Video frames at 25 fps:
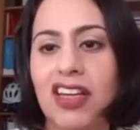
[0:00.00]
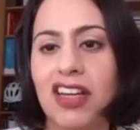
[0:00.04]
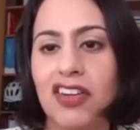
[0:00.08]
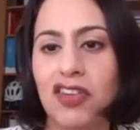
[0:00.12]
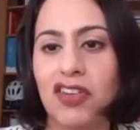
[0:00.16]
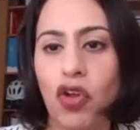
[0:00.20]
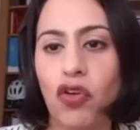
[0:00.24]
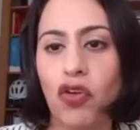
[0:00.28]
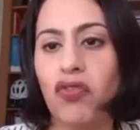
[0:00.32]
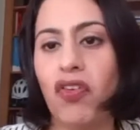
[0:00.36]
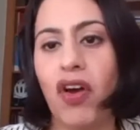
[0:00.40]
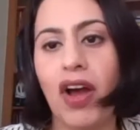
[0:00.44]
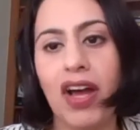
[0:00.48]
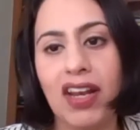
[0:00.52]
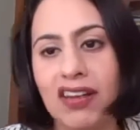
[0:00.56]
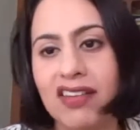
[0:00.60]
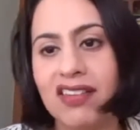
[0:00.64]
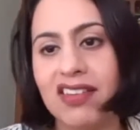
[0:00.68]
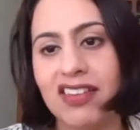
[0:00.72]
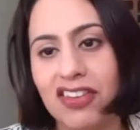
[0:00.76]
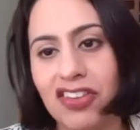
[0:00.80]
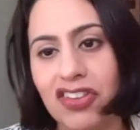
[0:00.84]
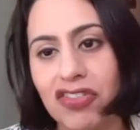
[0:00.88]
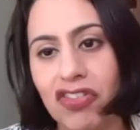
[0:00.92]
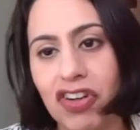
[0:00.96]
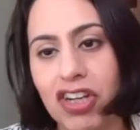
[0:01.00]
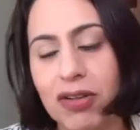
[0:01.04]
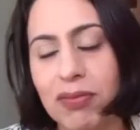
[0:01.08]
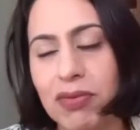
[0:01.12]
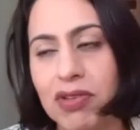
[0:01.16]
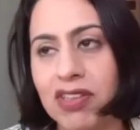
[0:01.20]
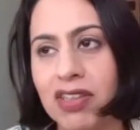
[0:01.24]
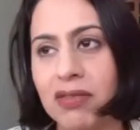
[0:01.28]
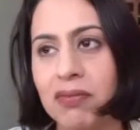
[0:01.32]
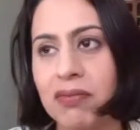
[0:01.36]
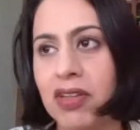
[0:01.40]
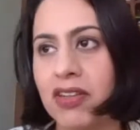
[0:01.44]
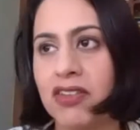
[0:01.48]
non-violent
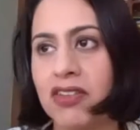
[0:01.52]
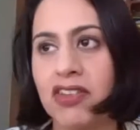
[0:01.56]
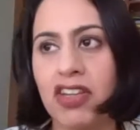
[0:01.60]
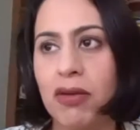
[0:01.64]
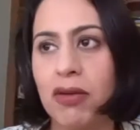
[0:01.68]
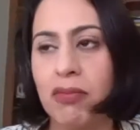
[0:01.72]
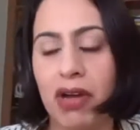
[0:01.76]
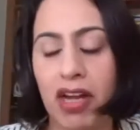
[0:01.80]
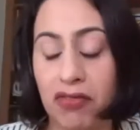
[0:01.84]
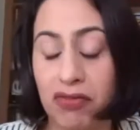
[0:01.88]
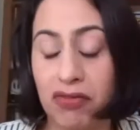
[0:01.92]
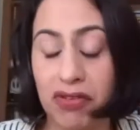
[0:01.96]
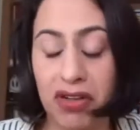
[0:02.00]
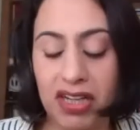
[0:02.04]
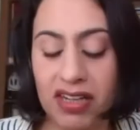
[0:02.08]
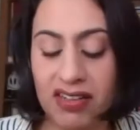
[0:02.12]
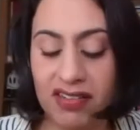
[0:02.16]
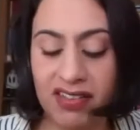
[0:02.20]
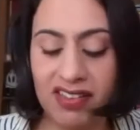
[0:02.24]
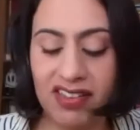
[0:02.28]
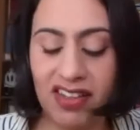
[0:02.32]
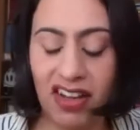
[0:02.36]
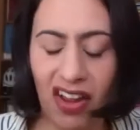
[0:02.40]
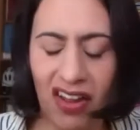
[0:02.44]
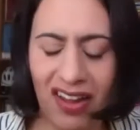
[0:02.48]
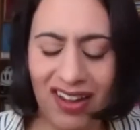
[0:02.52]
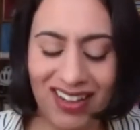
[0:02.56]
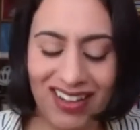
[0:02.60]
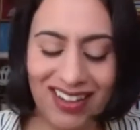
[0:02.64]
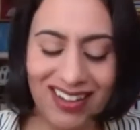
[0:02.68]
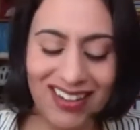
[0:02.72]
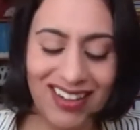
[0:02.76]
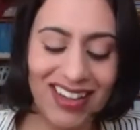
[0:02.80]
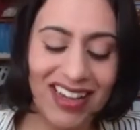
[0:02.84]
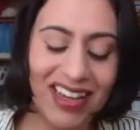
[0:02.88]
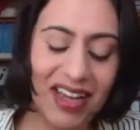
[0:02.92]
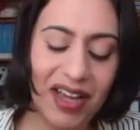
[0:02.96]
extremism, a term I really dislike.